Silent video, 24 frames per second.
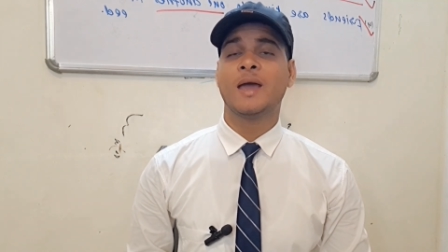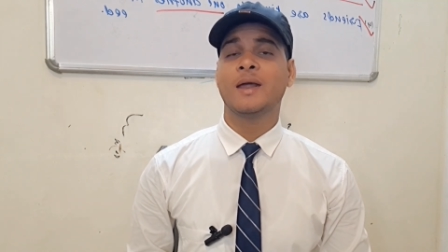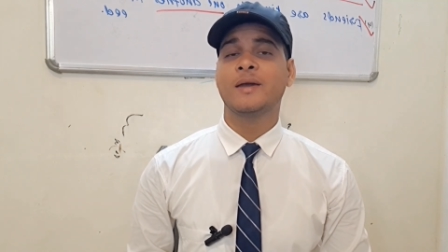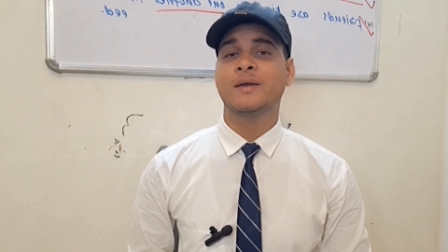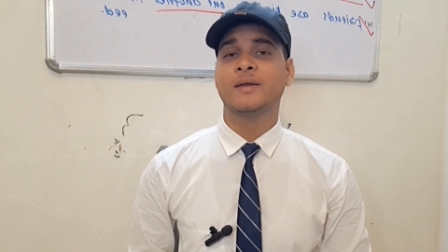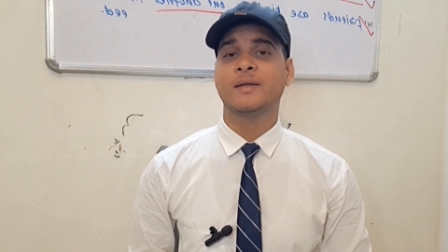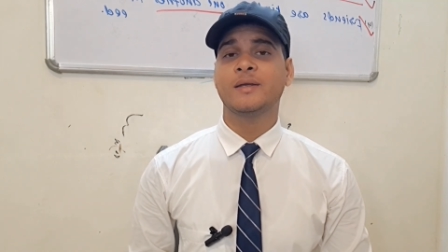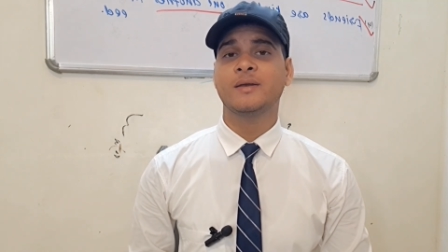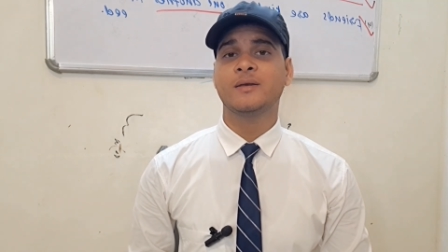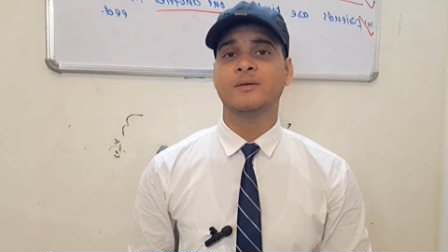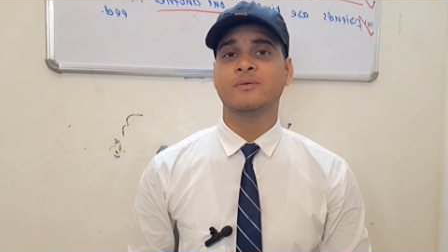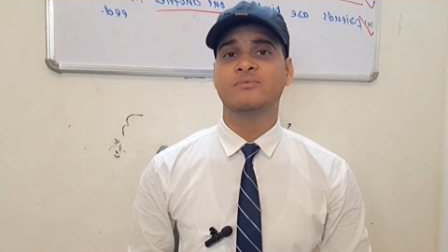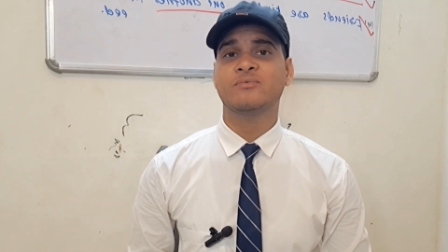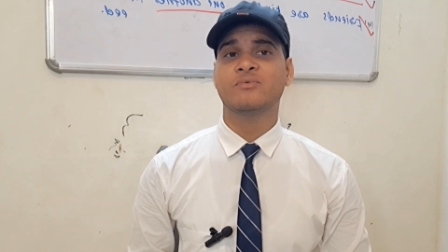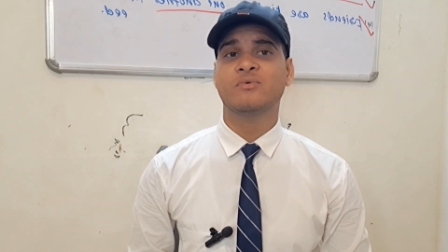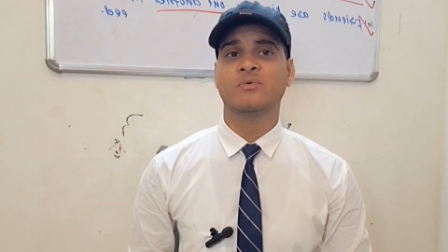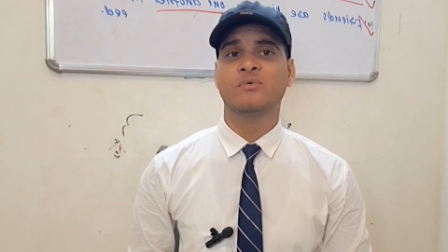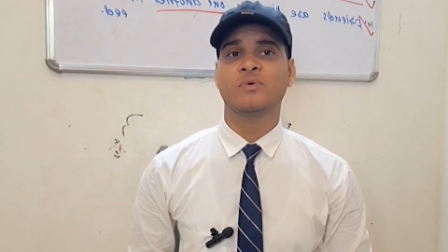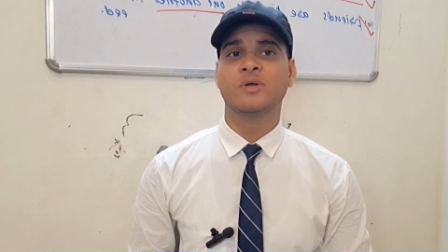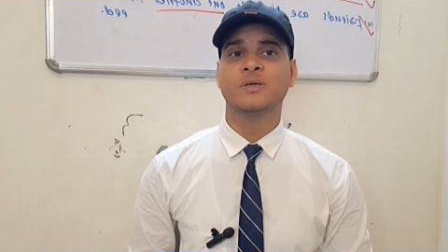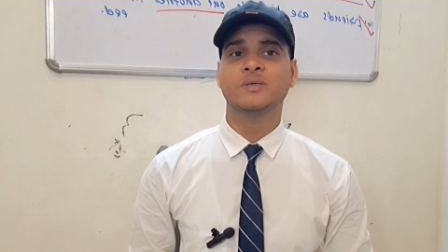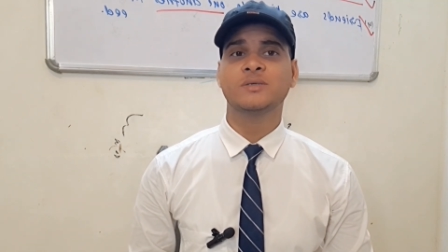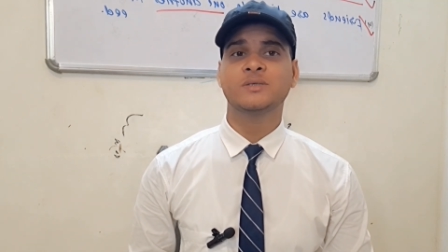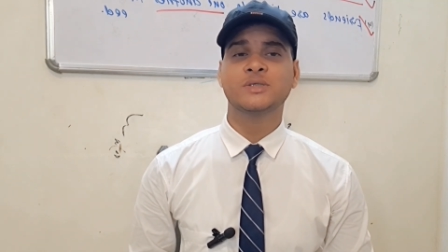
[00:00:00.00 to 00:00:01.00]
An
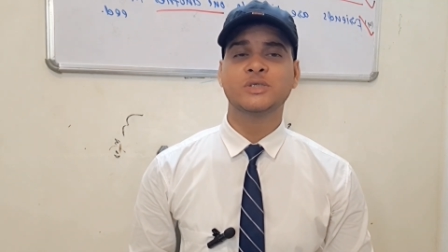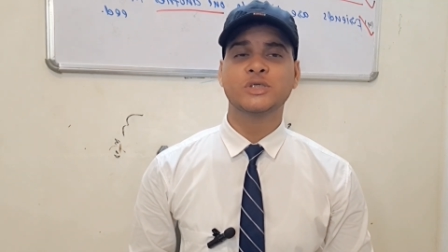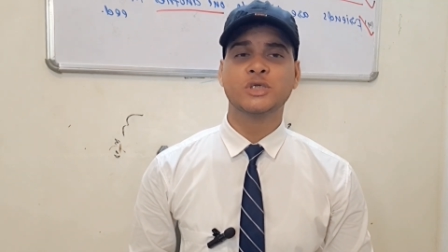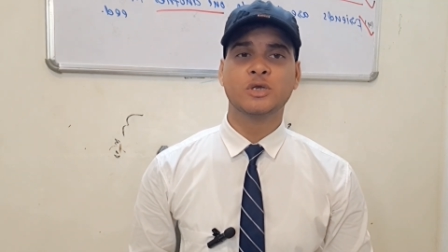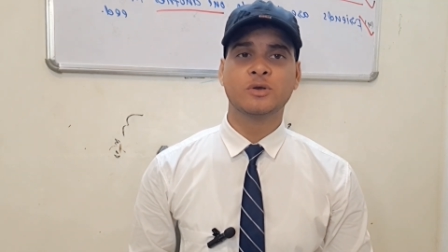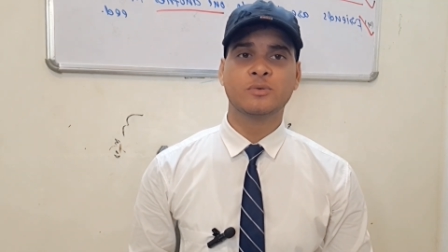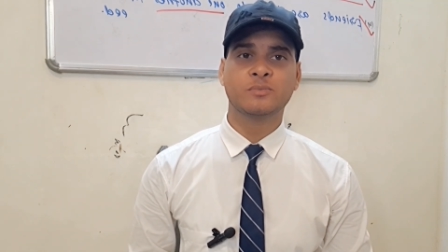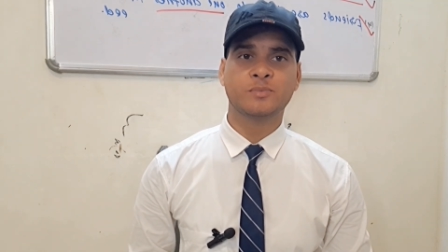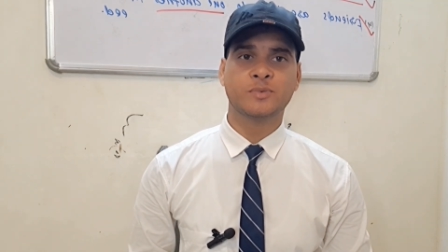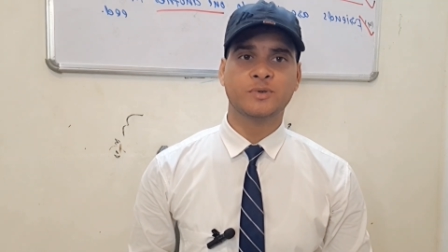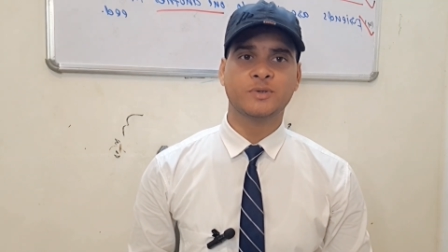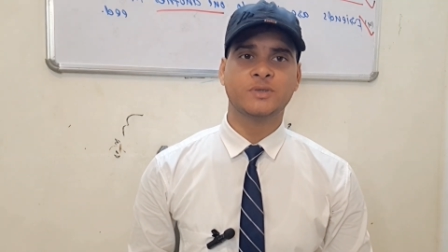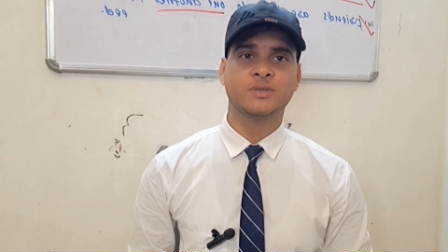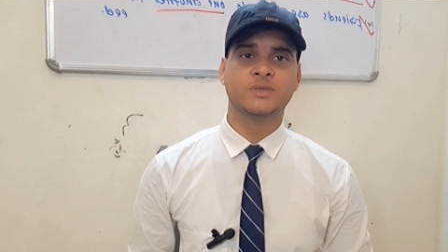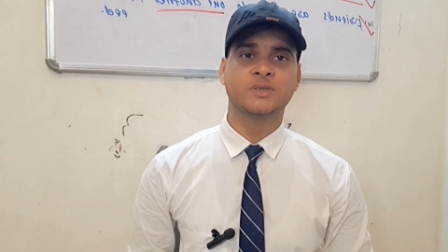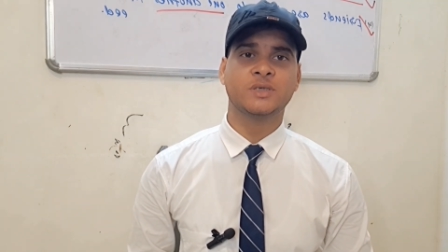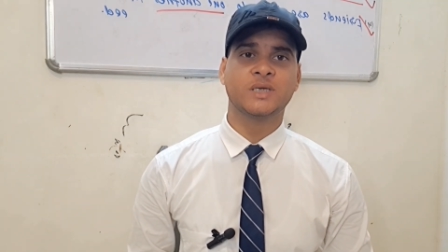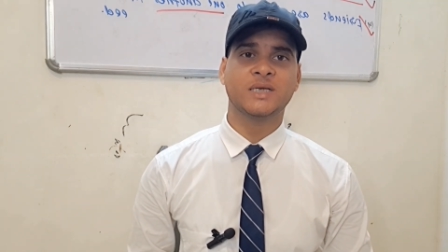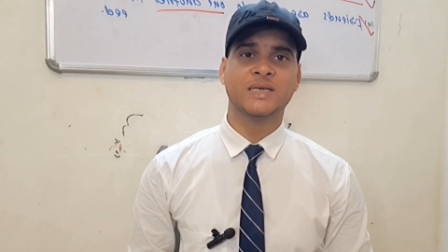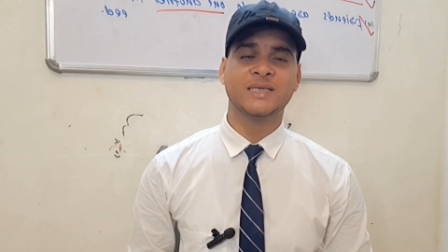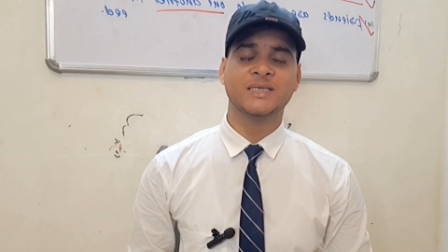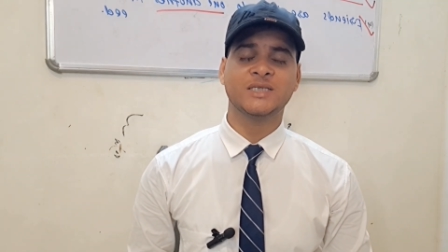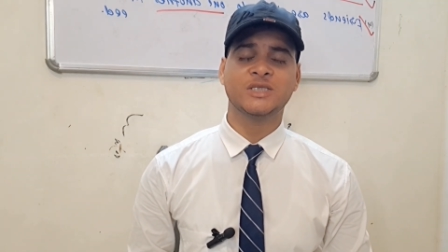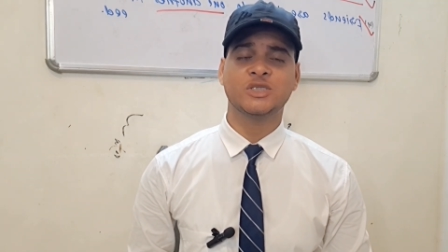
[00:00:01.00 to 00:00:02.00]
influential
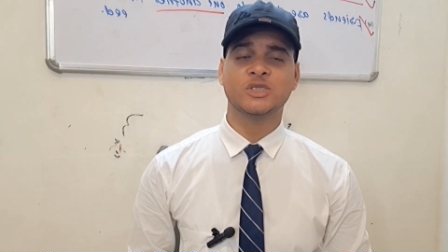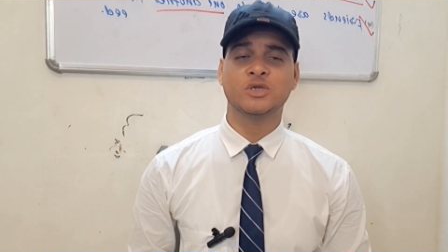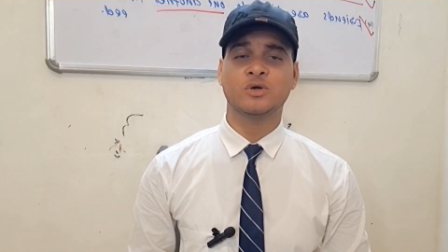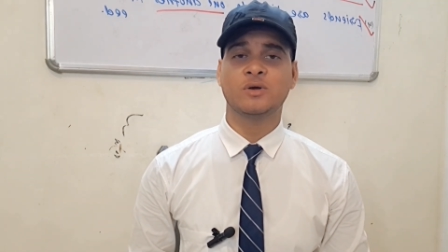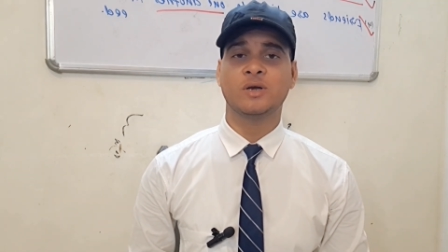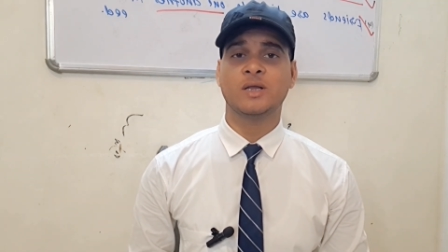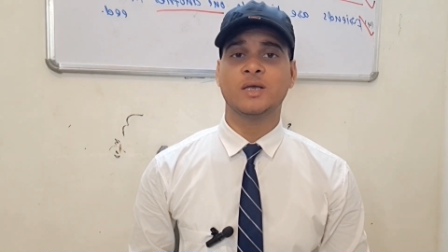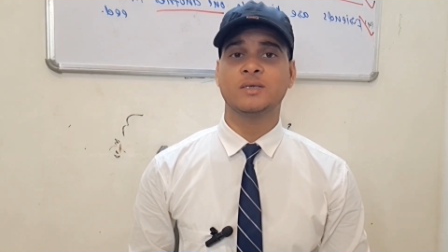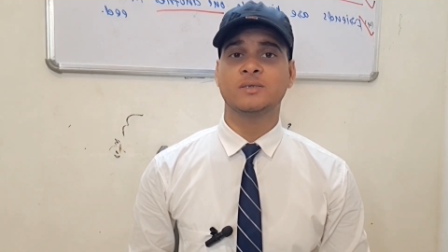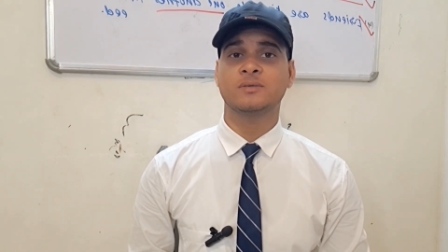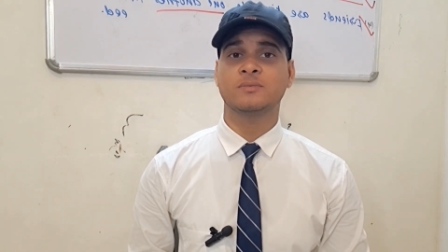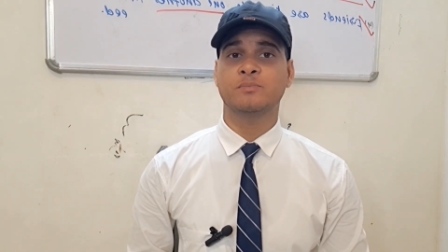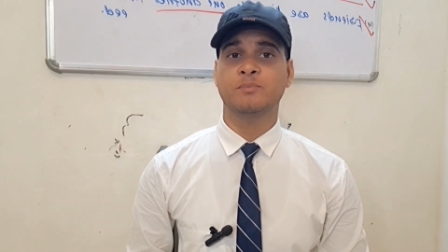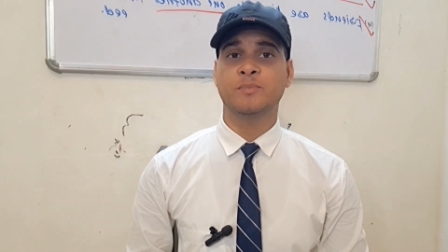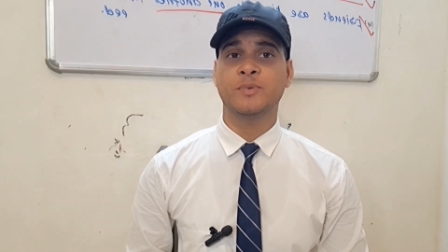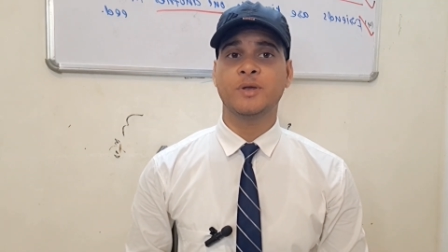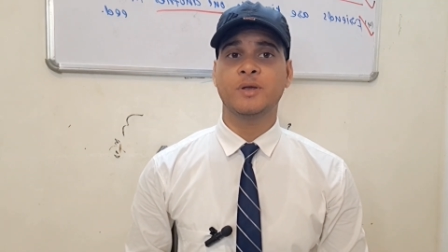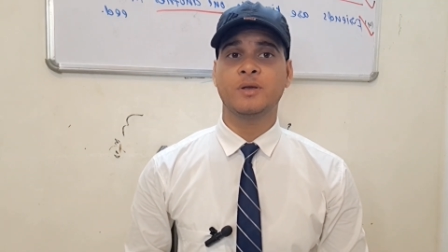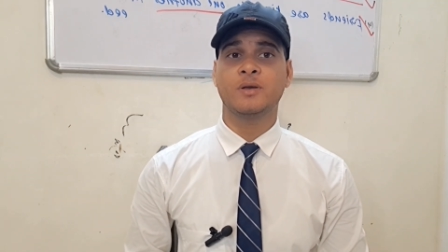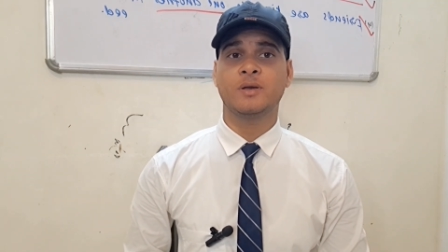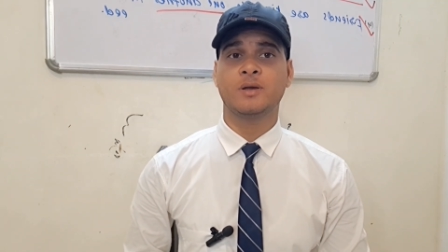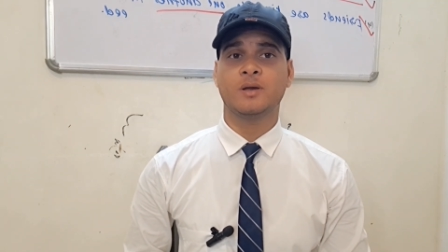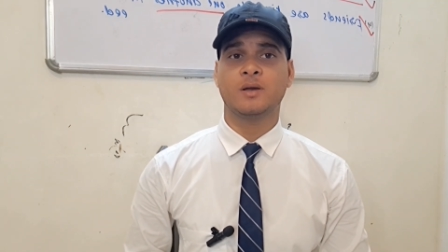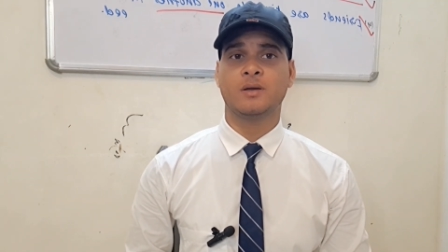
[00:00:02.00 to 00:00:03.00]
person is known as
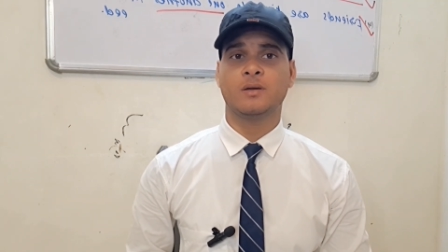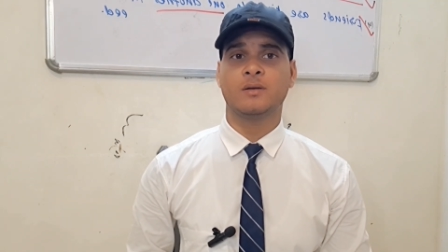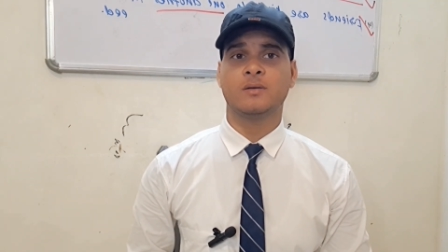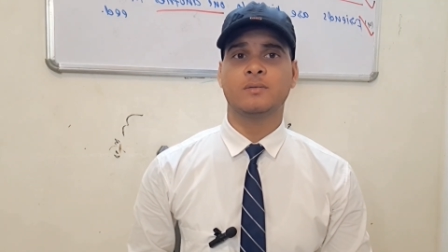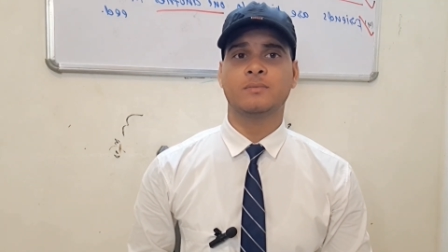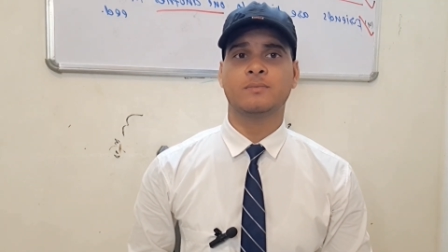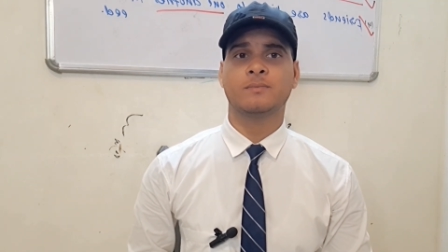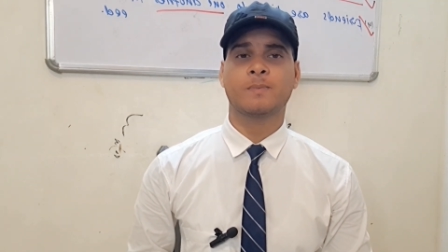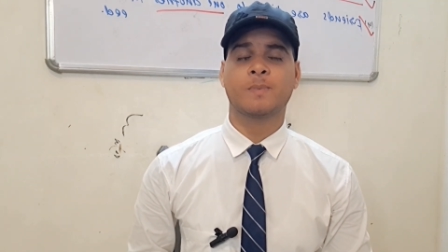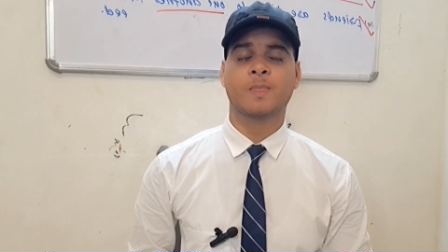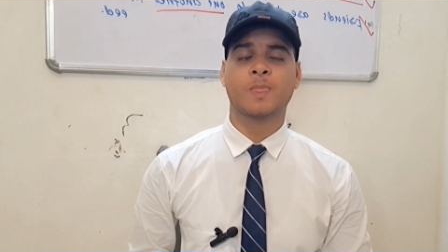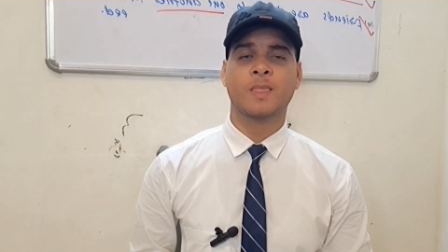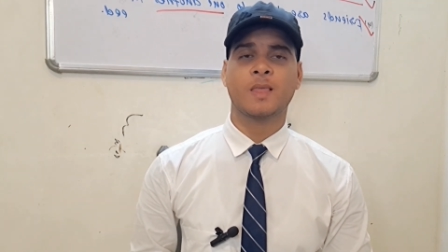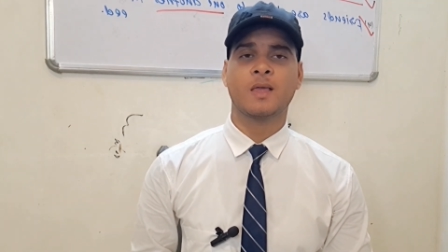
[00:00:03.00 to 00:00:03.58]
big gun.